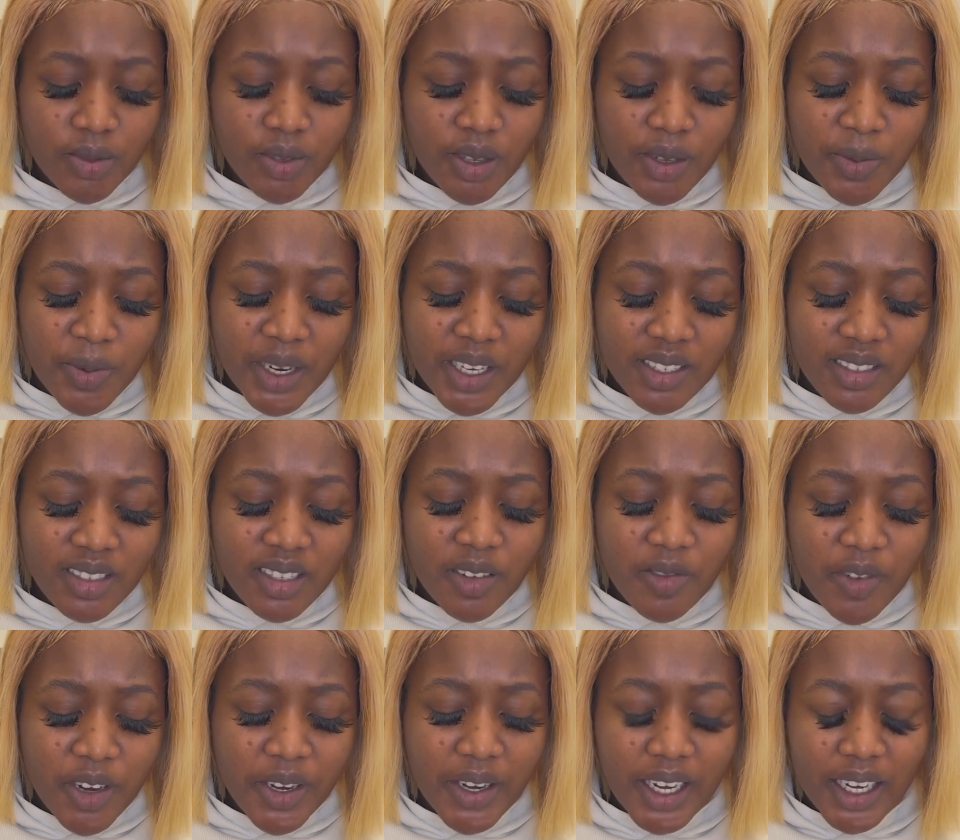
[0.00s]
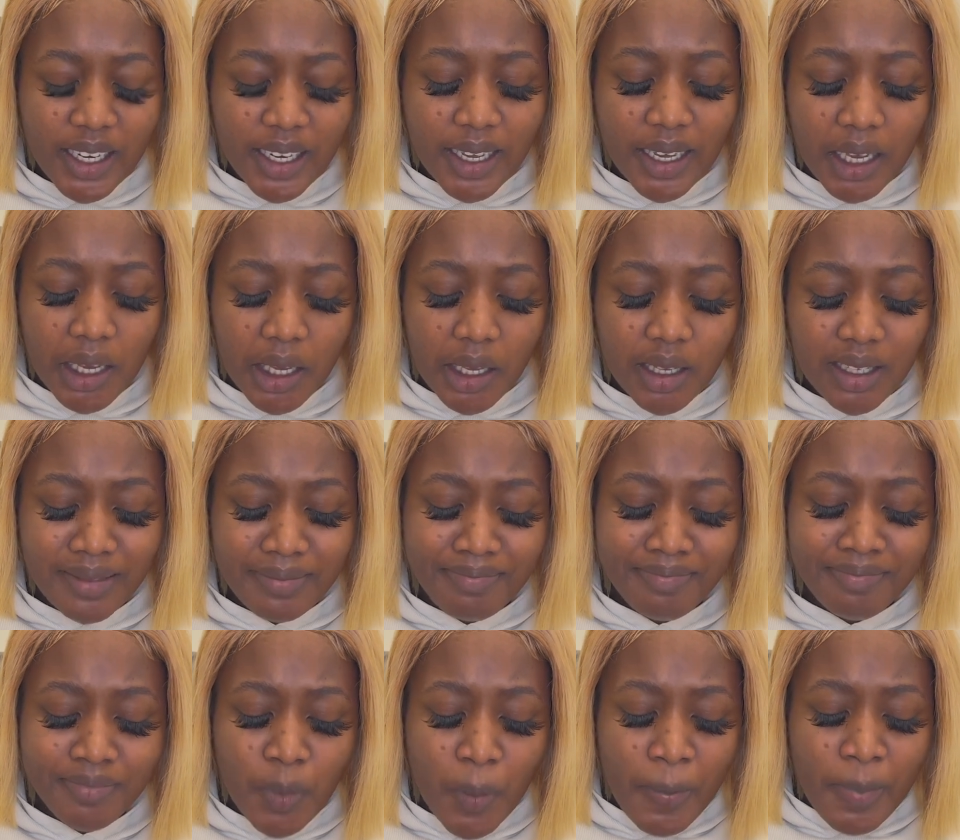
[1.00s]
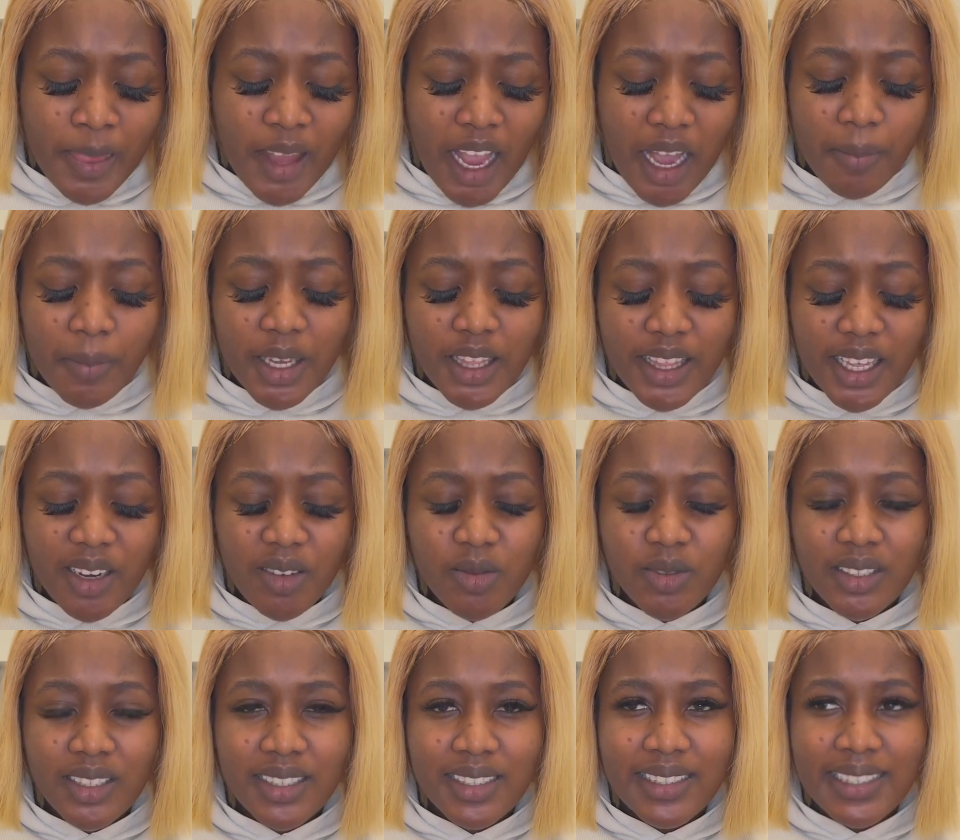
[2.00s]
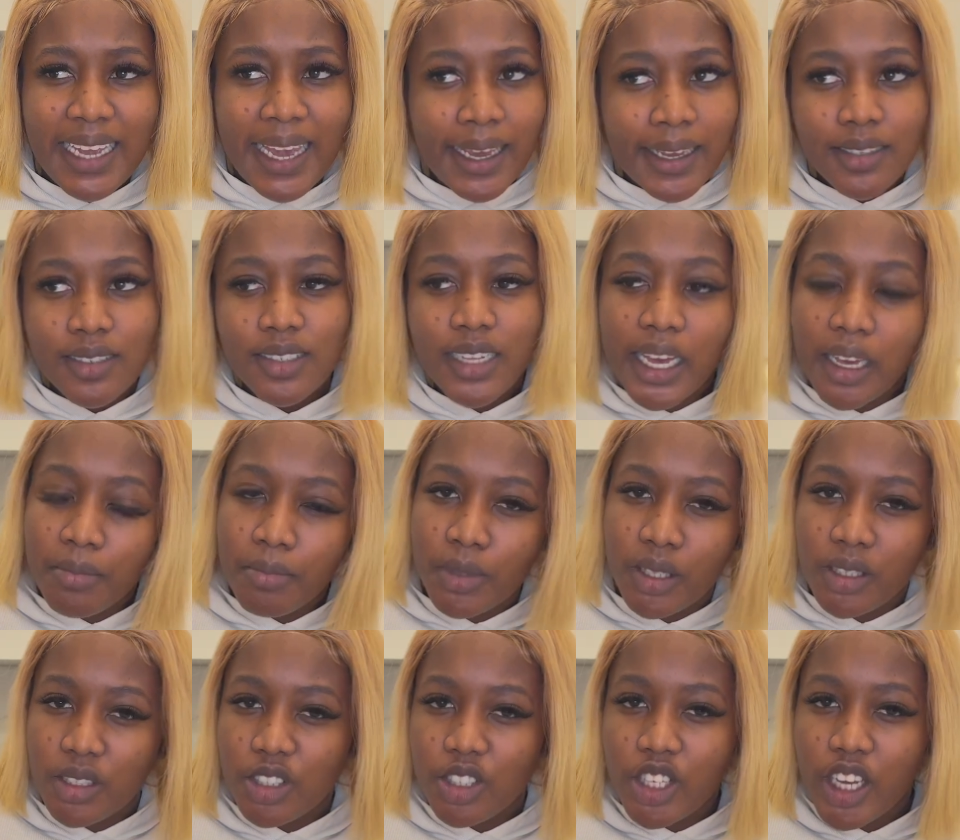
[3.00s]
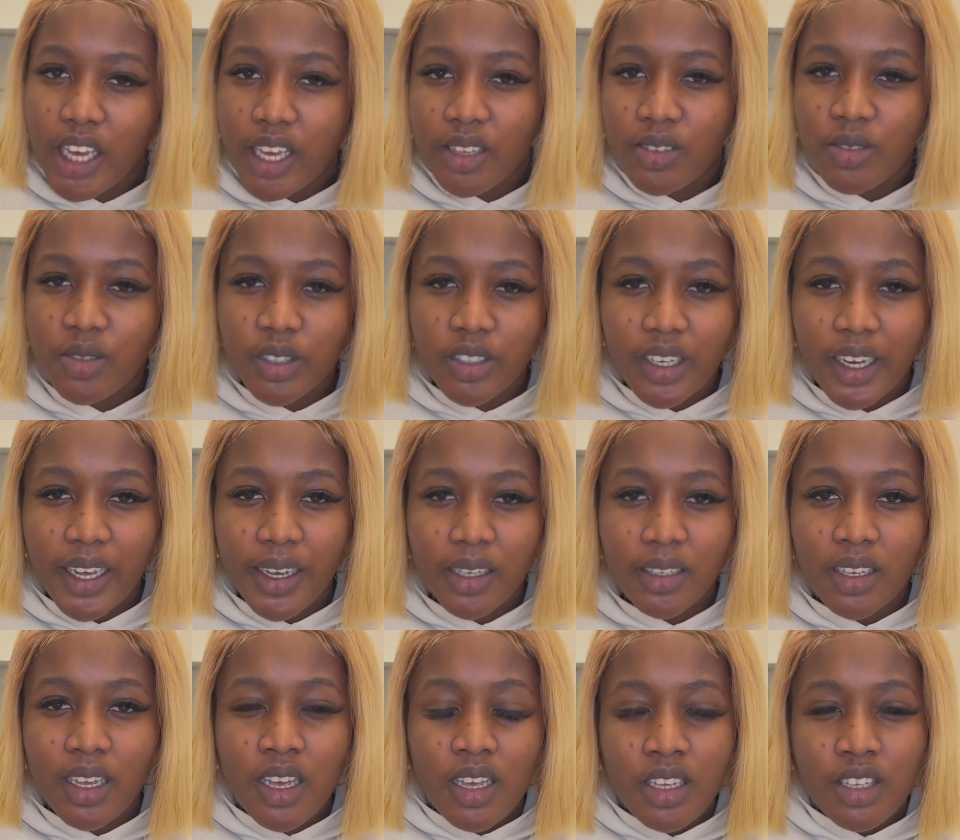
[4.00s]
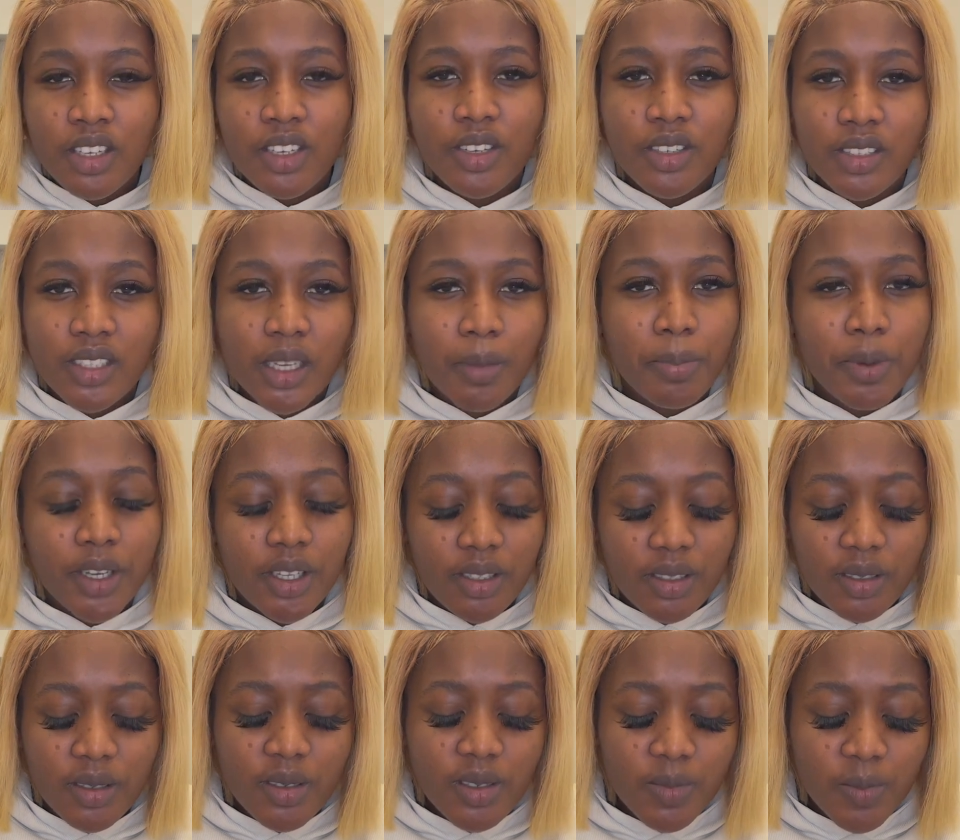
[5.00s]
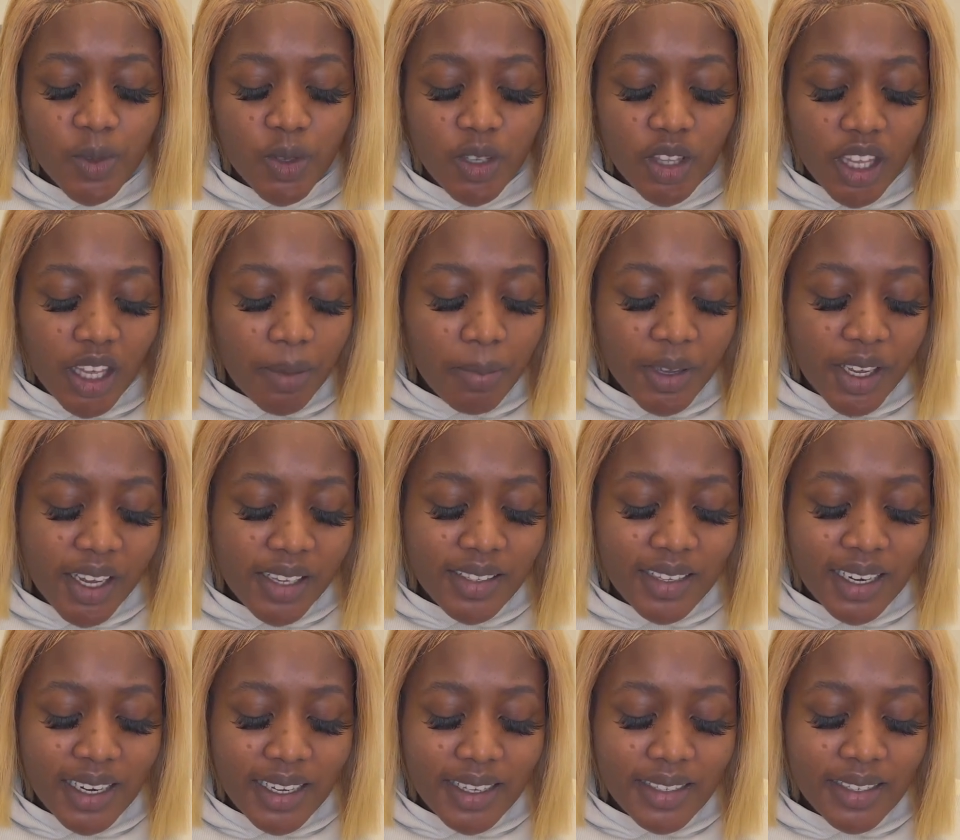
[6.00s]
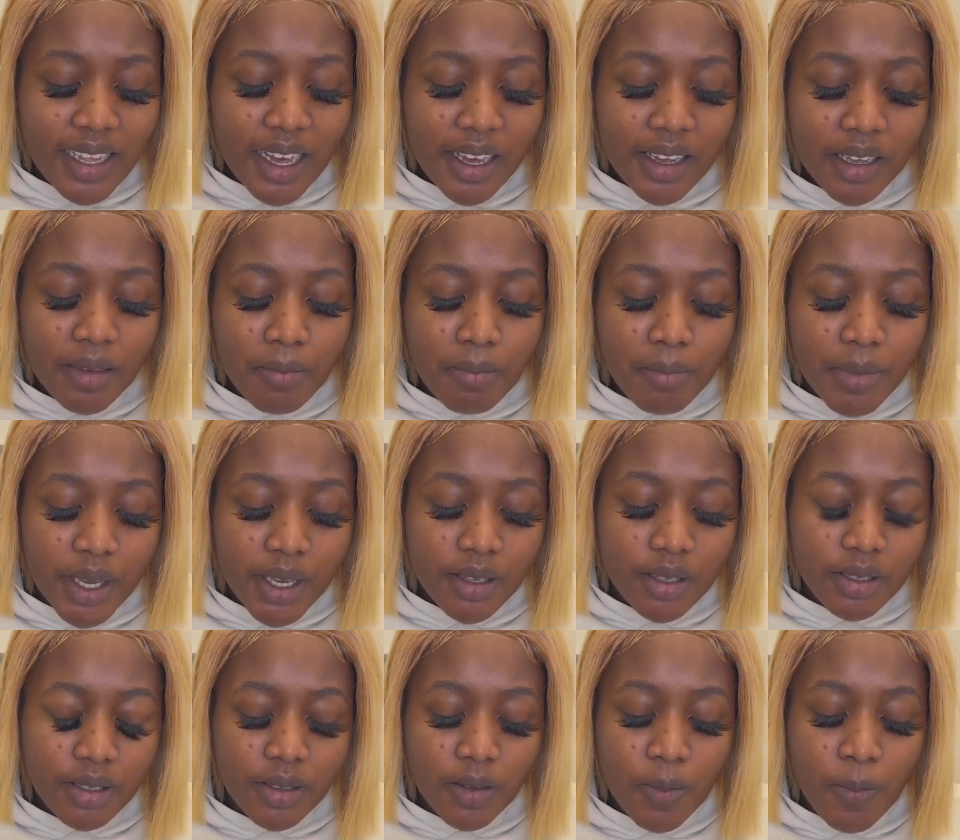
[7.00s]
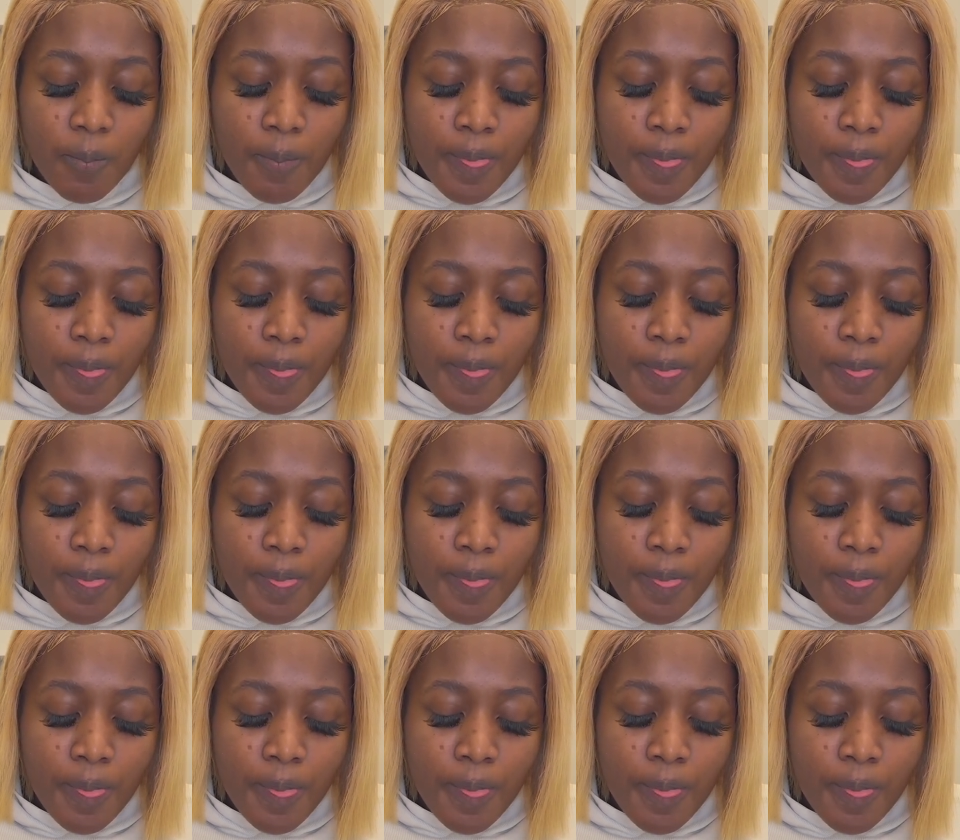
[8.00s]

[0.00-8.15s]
The rest are very like, I mean, they don't taste like milkshakes or like your typical smoothie, because it is like a meal